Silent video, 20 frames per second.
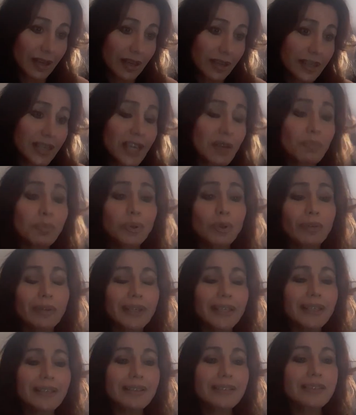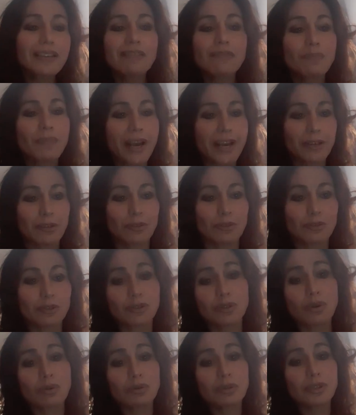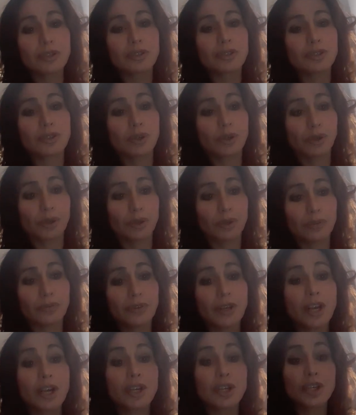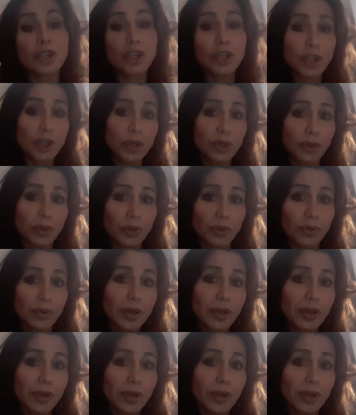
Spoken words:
The employees of Michael's don't deserve you